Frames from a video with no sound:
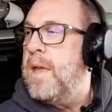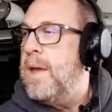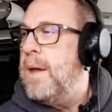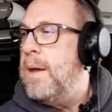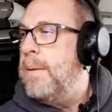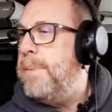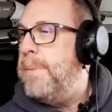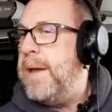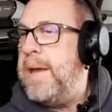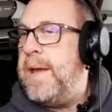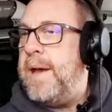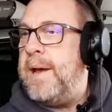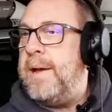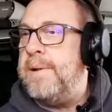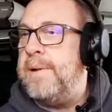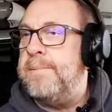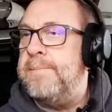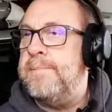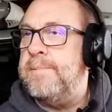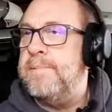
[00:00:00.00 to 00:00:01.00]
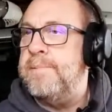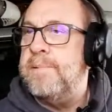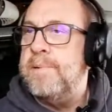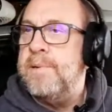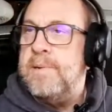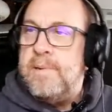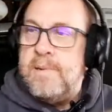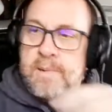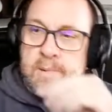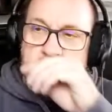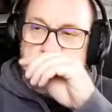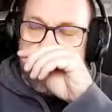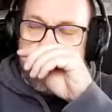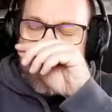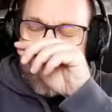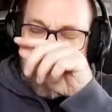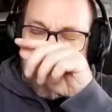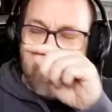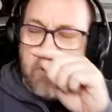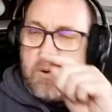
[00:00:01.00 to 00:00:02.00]
but yeah, so
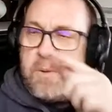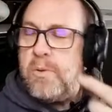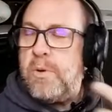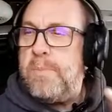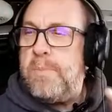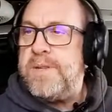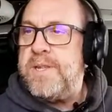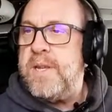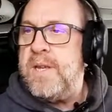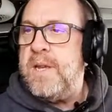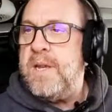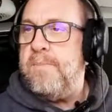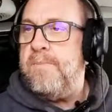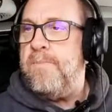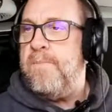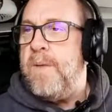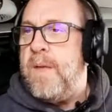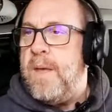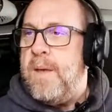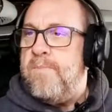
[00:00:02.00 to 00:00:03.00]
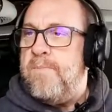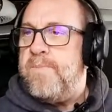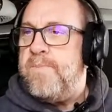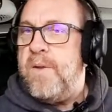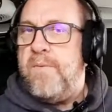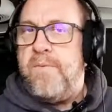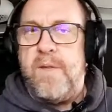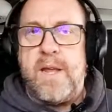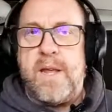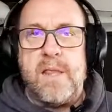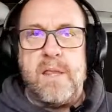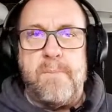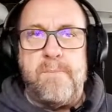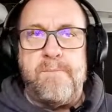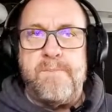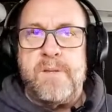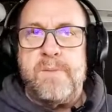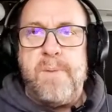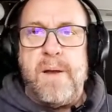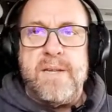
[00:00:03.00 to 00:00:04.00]
6.3%. Definitely got the
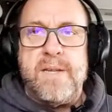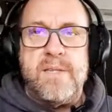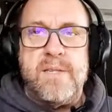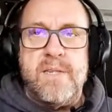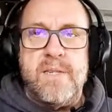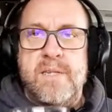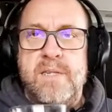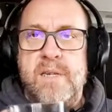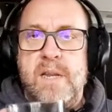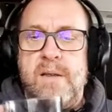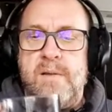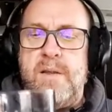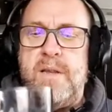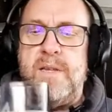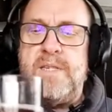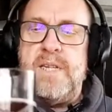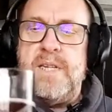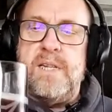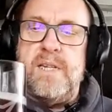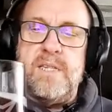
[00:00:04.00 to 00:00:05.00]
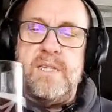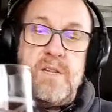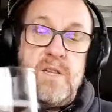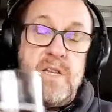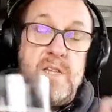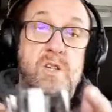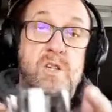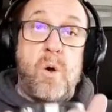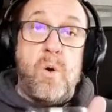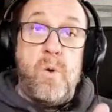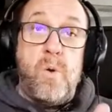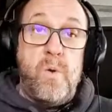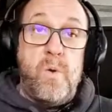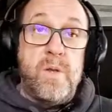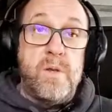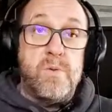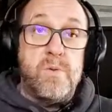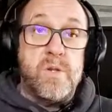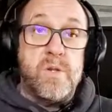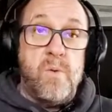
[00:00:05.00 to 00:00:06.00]
spices, and I said it's cold. This
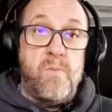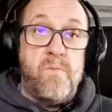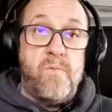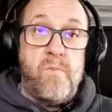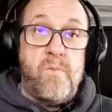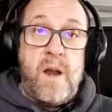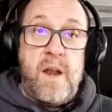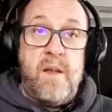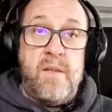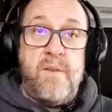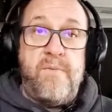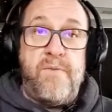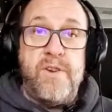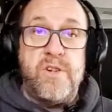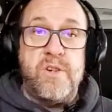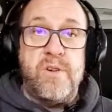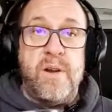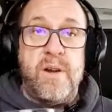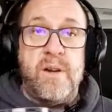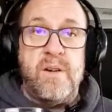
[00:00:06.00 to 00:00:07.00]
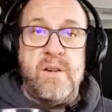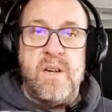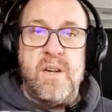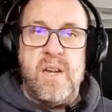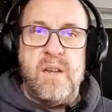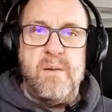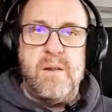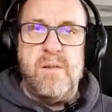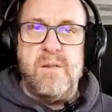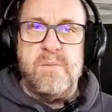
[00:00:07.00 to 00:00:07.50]
was right out of the refrigerator, and it's